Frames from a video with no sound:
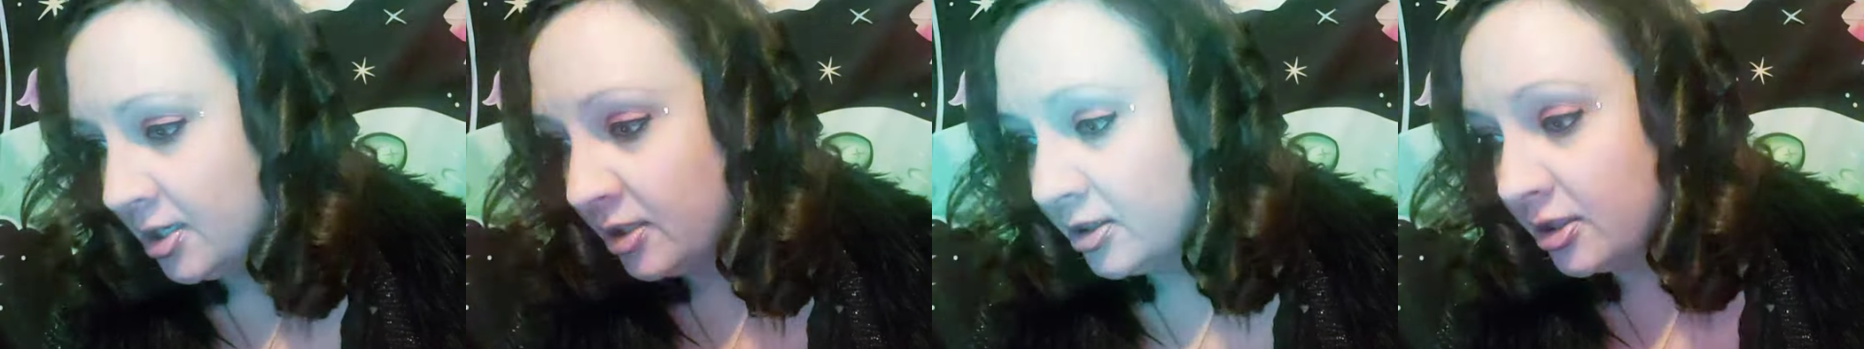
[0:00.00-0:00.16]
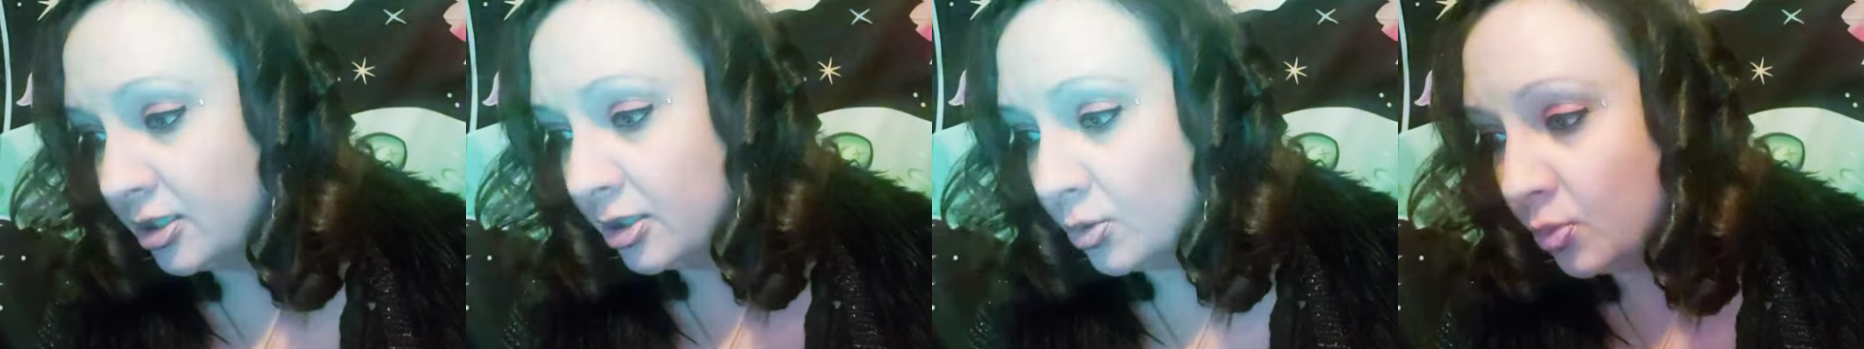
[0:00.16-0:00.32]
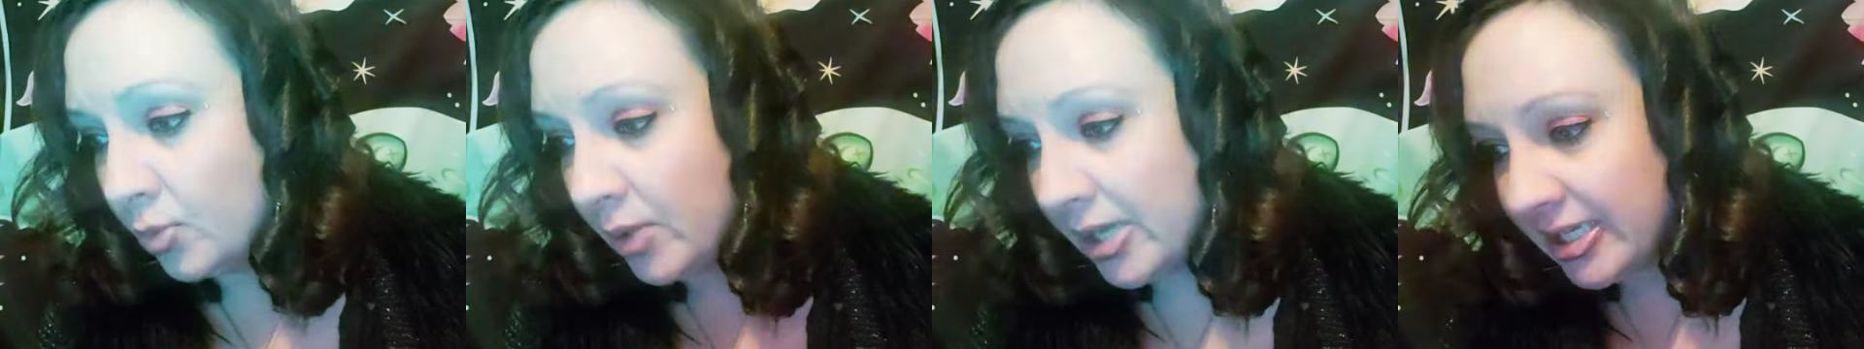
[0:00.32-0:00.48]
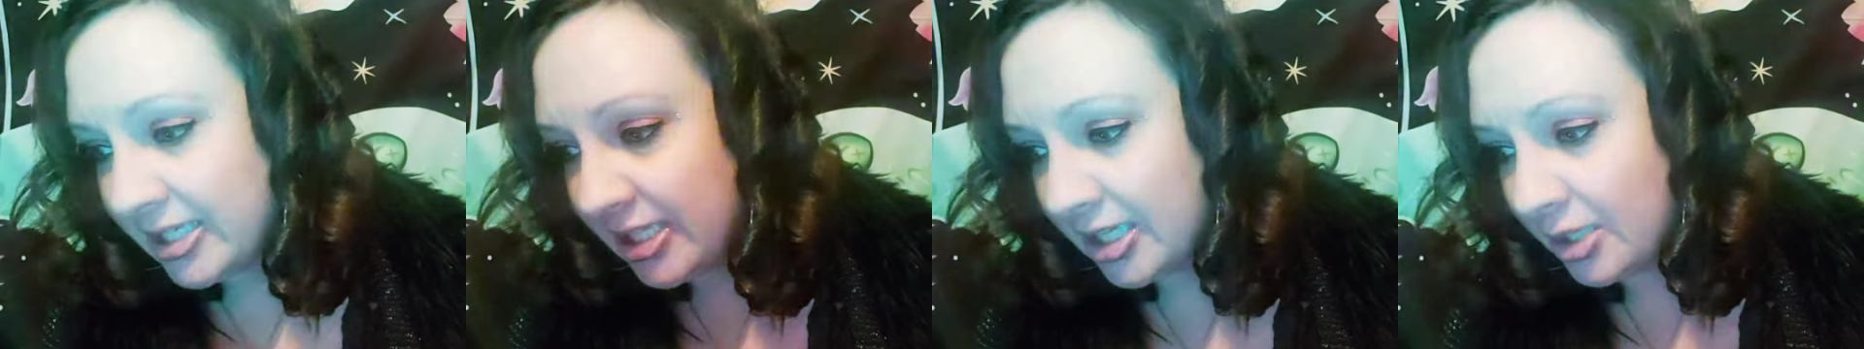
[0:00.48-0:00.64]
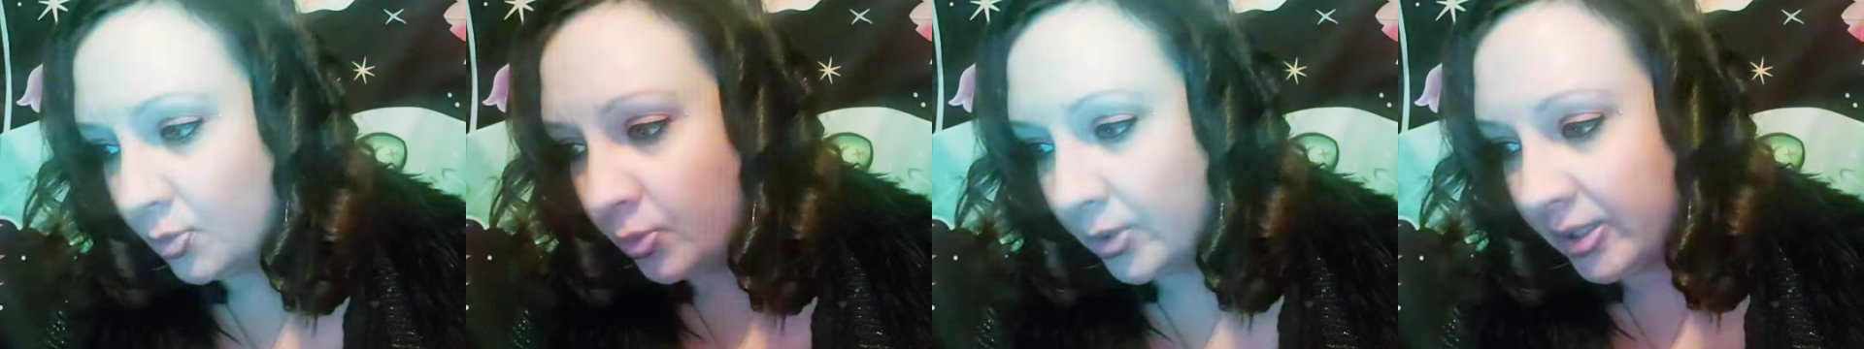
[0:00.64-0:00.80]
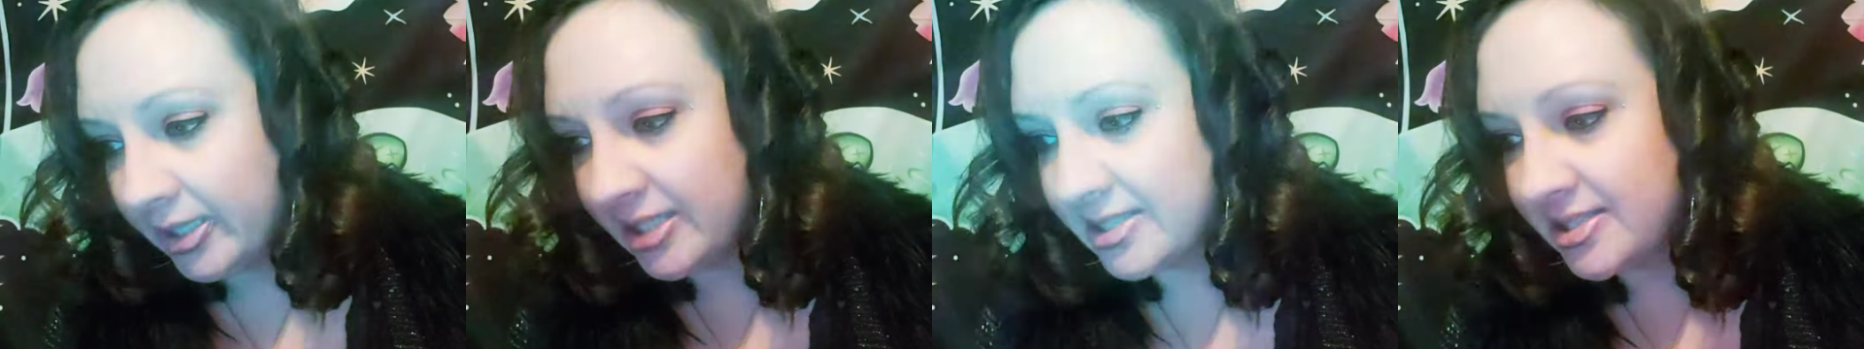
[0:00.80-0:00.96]
They're
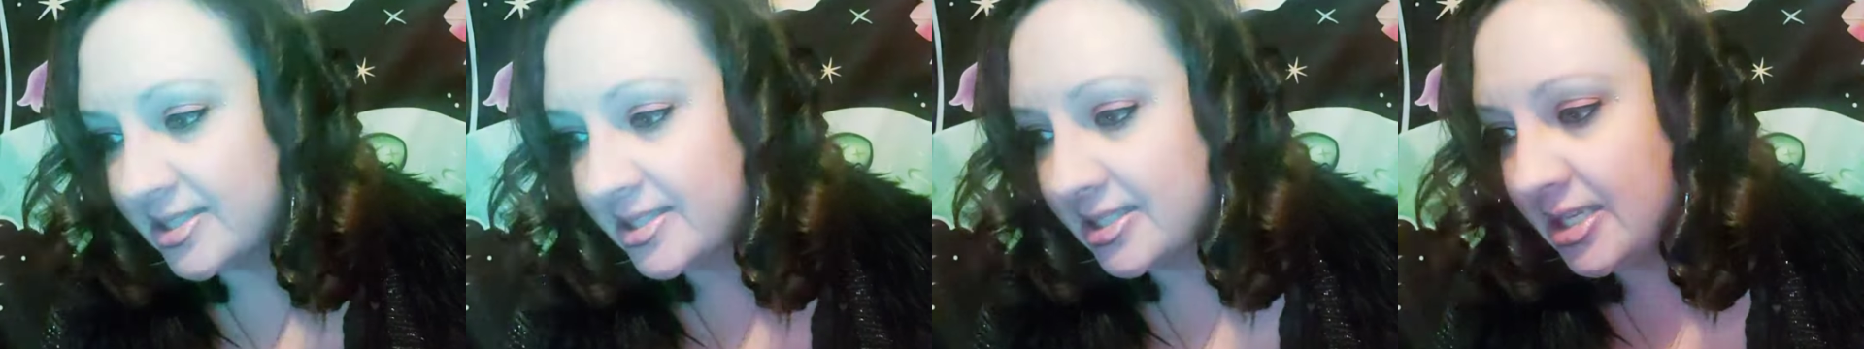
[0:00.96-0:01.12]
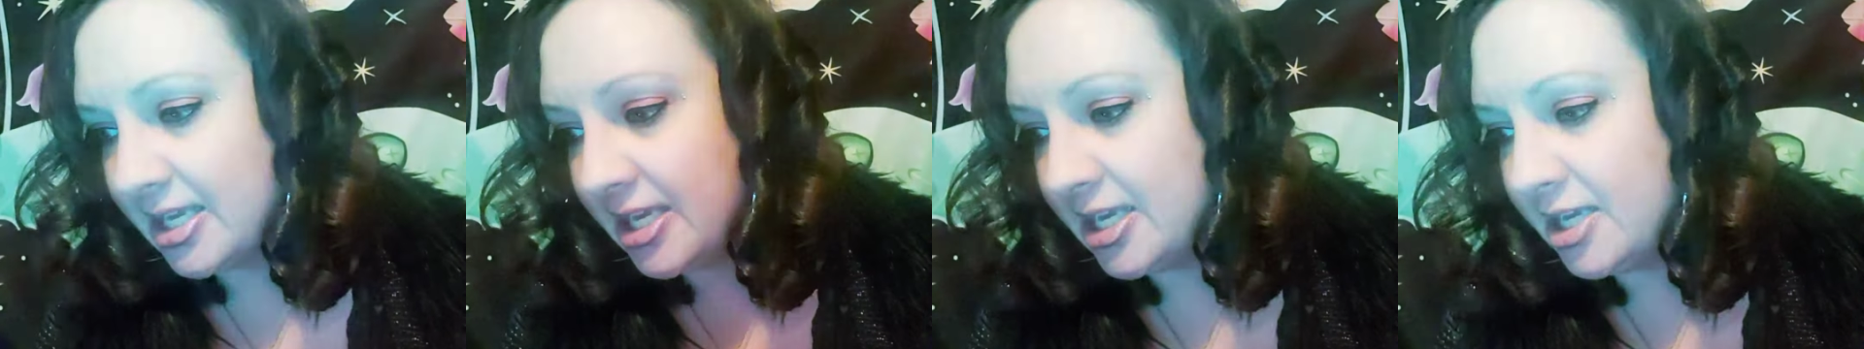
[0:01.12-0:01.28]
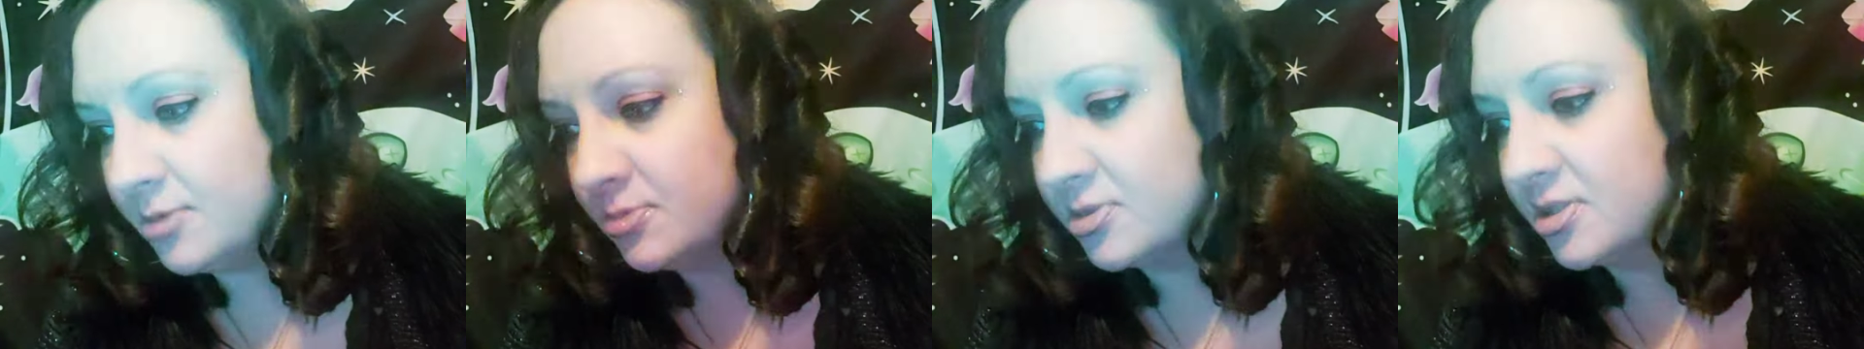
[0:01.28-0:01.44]
wicked, wicked schemes.